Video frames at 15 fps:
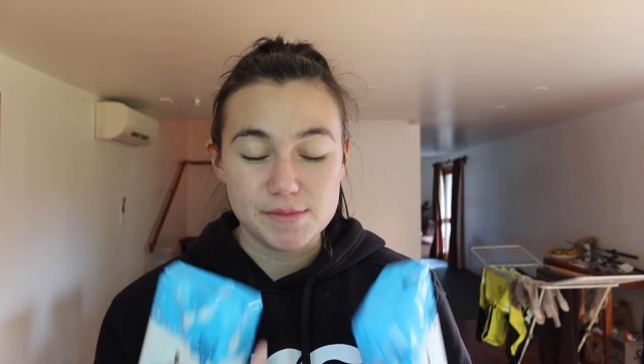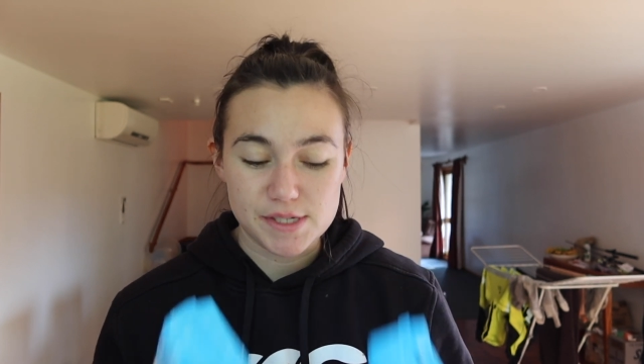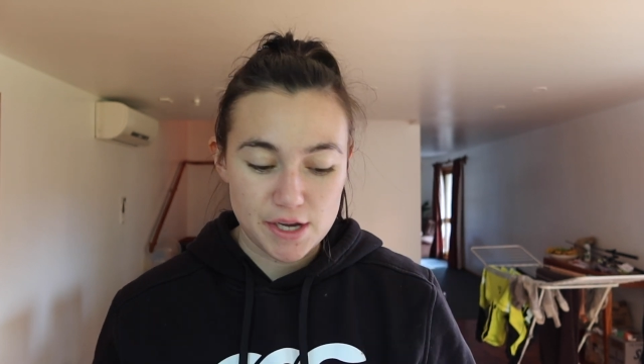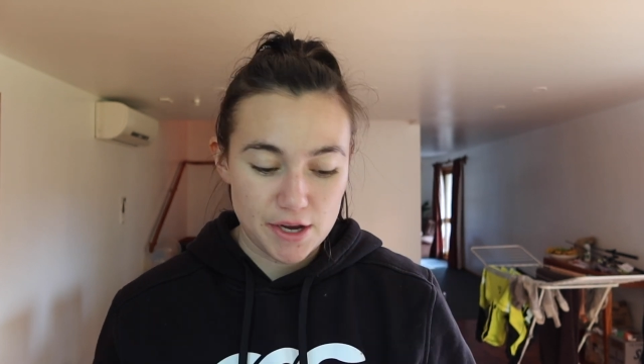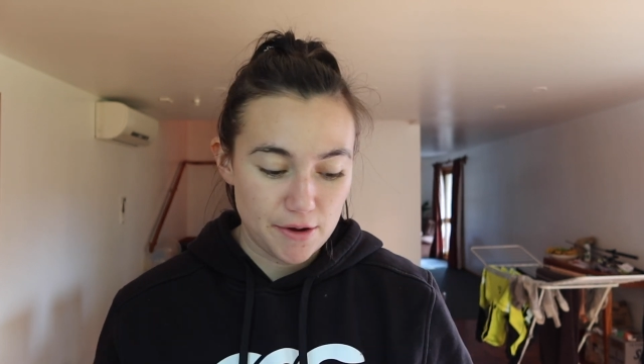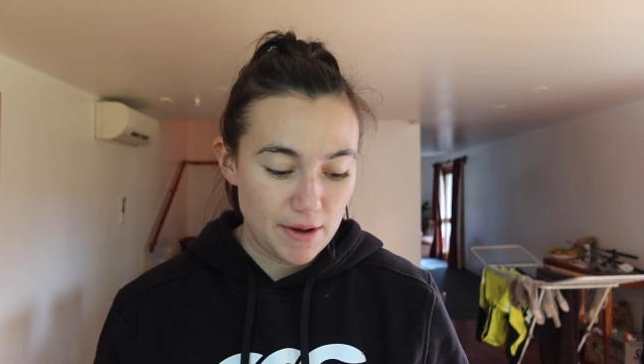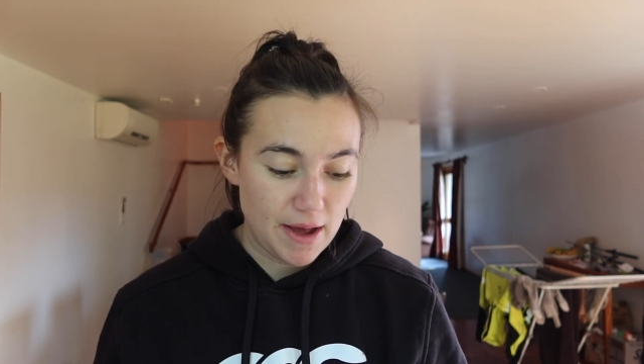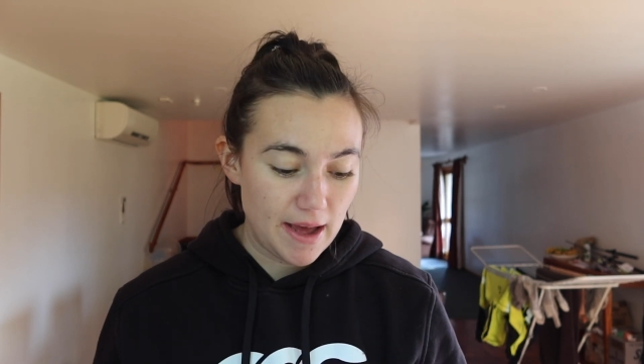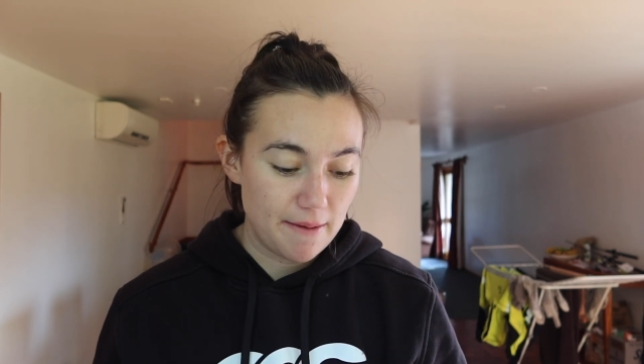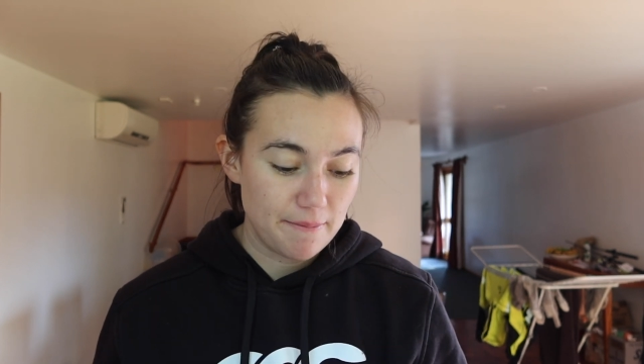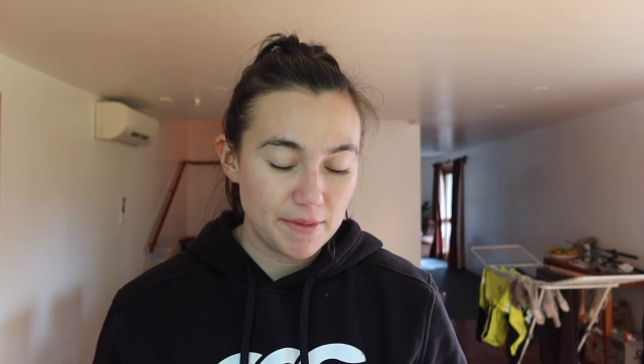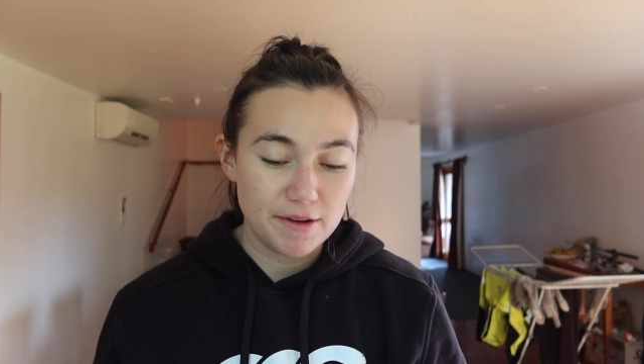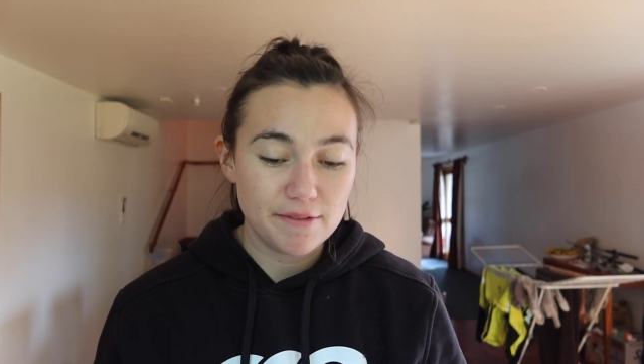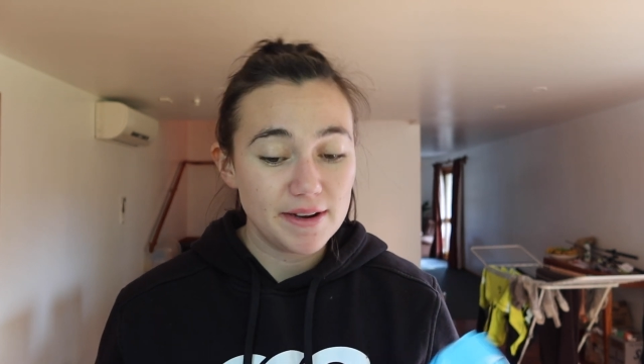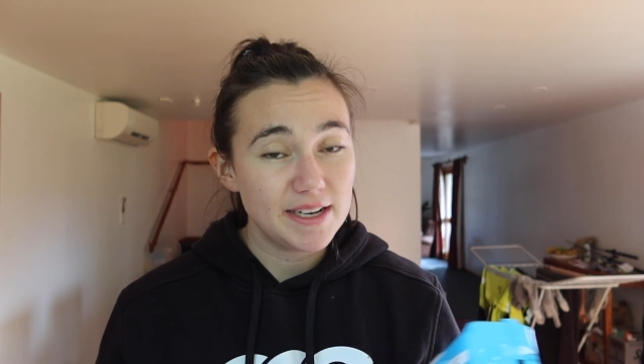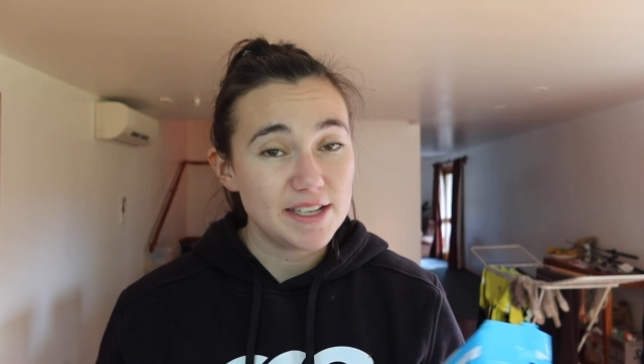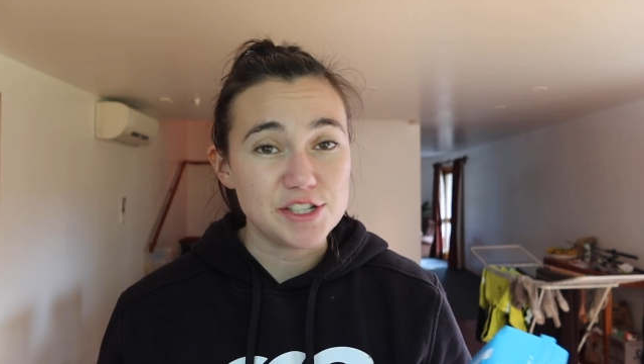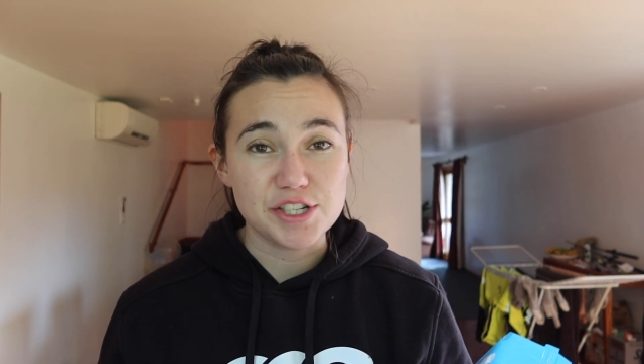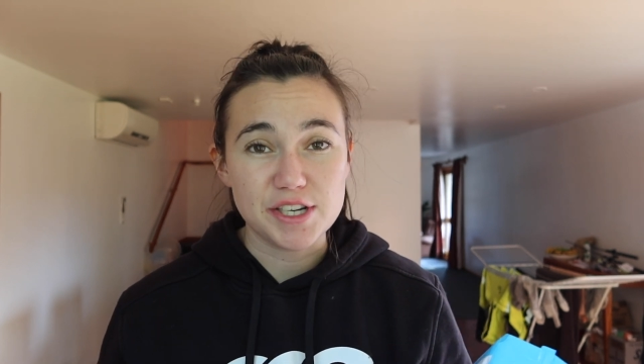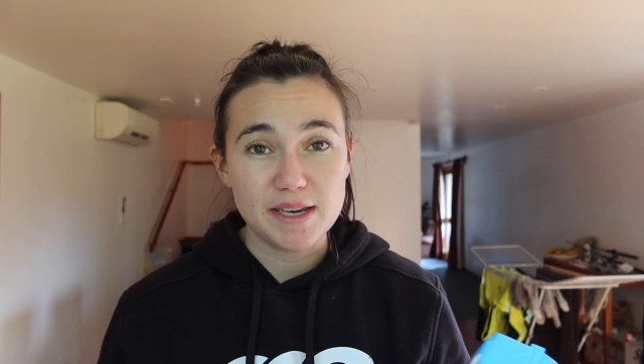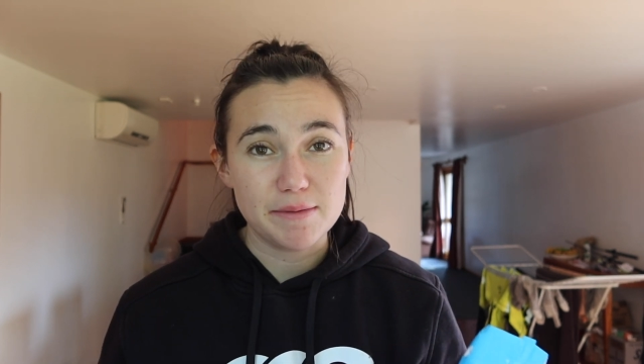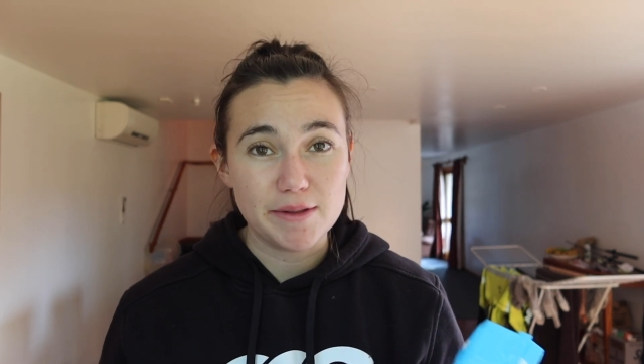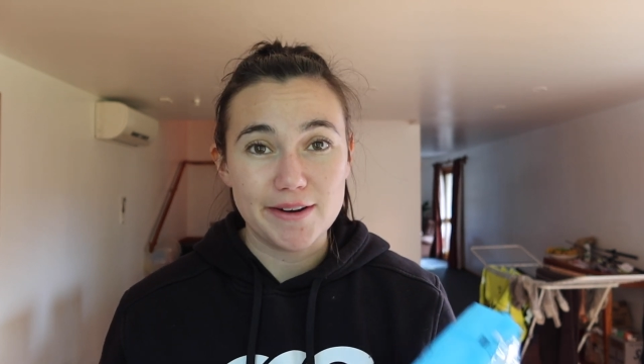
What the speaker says: So they're really cheap.